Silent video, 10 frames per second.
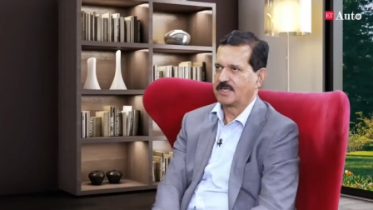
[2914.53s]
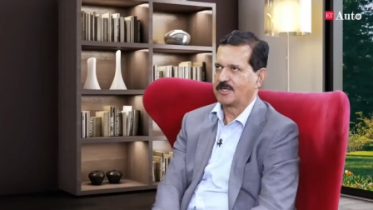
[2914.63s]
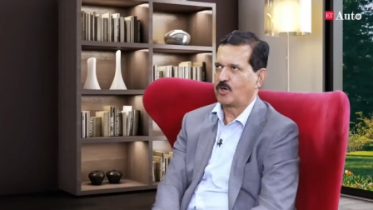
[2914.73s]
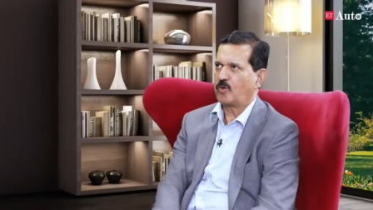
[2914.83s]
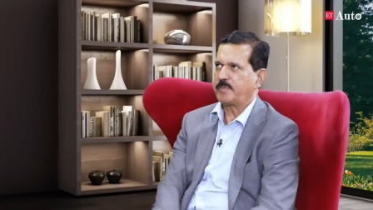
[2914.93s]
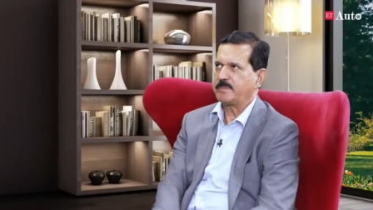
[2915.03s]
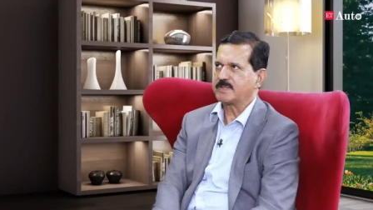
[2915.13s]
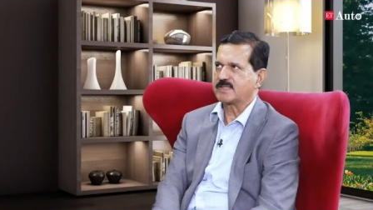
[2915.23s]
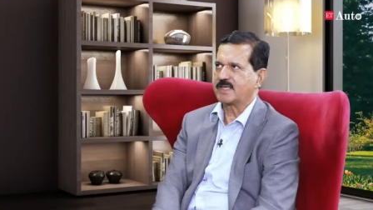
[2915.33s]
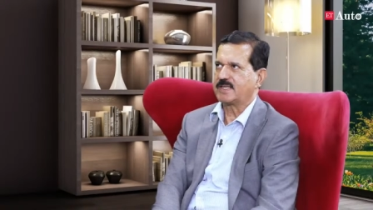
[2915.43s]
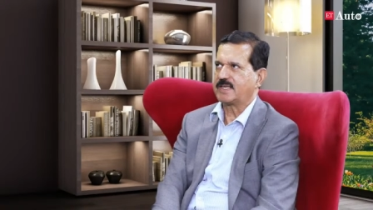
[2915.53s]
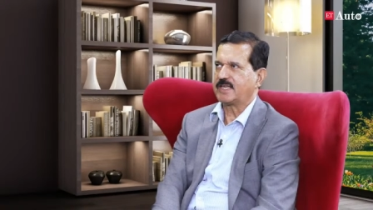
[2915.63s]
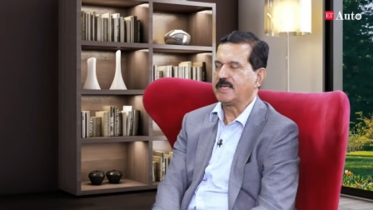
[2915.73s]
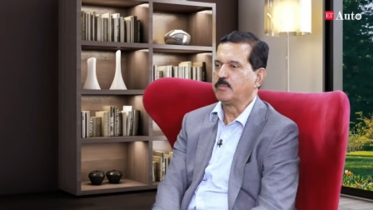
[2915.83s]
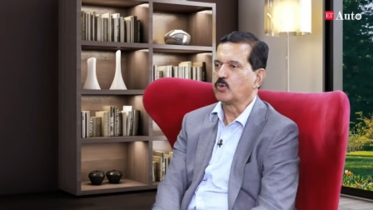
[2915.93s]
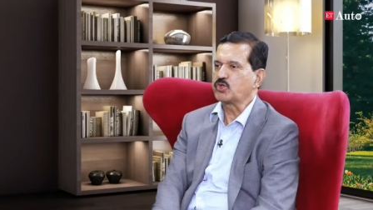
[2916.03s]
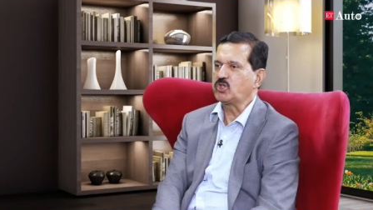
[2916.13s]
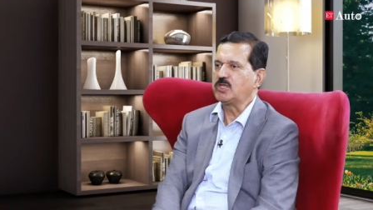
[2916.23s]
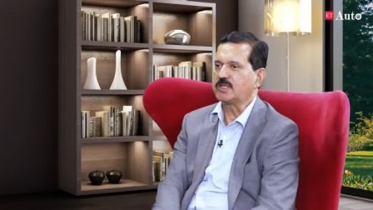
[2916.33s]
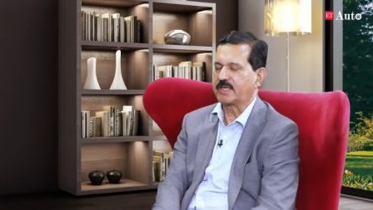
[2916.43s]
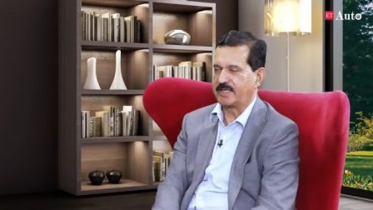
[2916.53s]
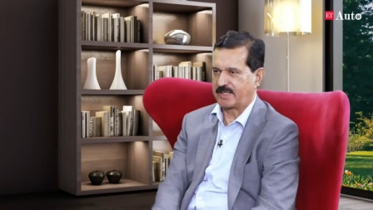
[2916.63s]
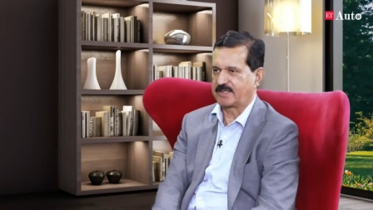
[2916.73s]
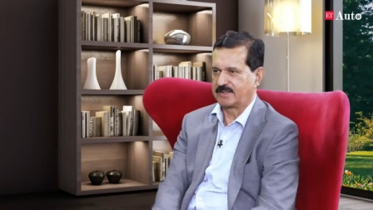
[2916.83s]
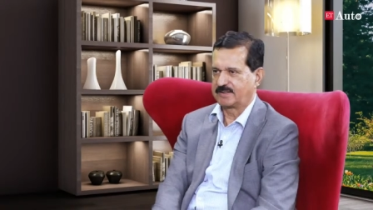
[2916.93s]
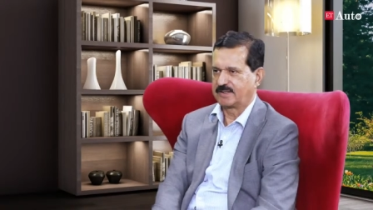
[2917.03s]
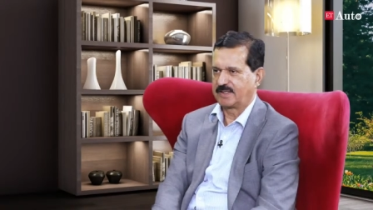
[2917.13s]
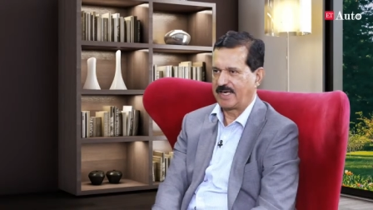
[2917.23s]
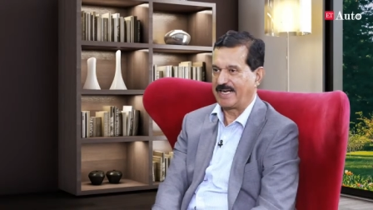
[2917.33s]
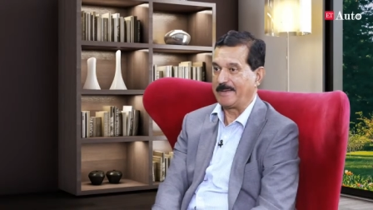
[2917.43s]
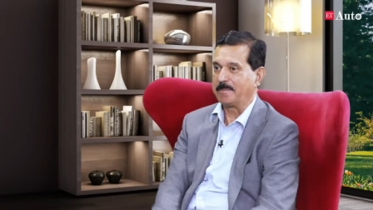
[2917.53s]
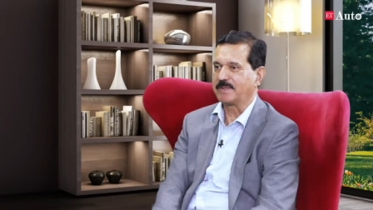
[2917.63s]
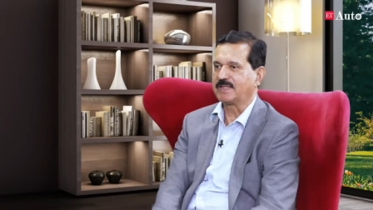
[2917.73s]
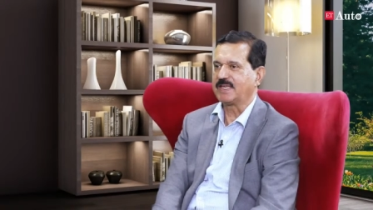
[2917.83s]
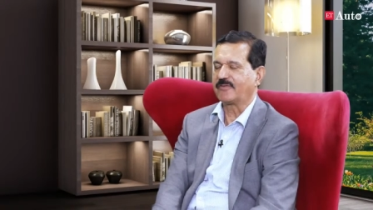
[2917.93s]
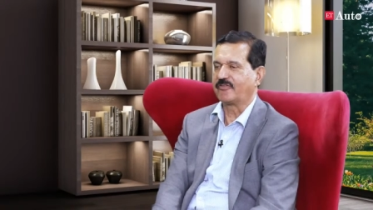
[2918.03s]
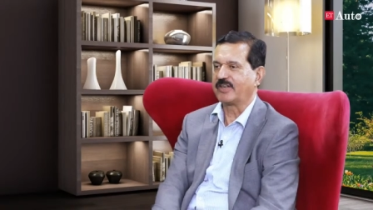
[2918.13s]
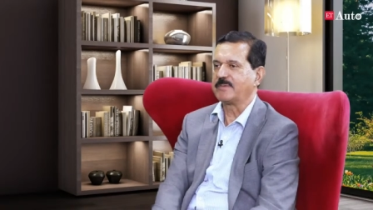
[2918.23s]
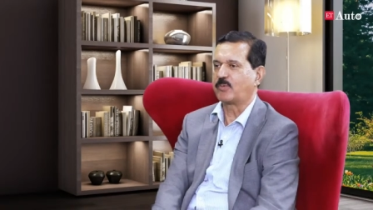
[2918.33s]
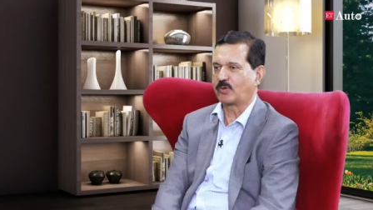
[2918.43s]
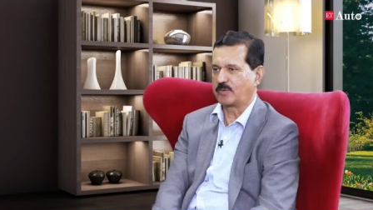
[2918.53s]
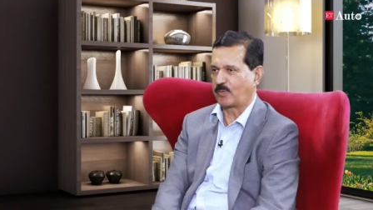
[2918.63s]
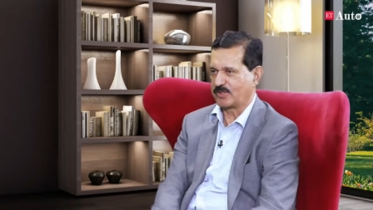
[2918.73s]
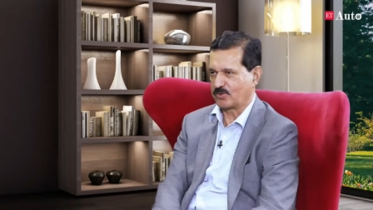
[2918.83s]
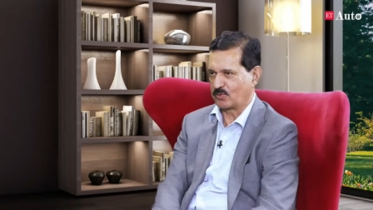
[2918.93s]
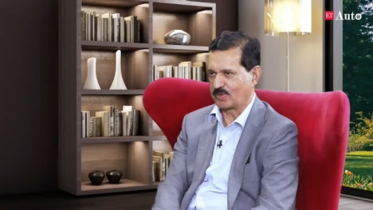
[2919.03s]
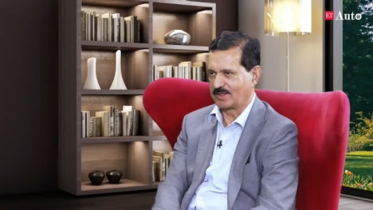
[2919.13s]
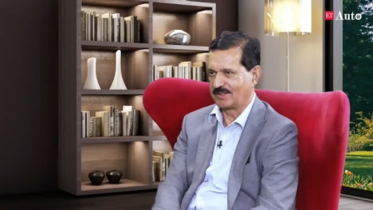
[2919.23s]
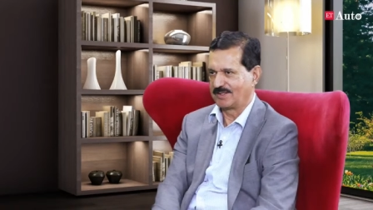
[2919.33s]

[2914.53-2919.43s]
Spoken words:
A lot of people say that emotional connect and empathy are very important points of rural.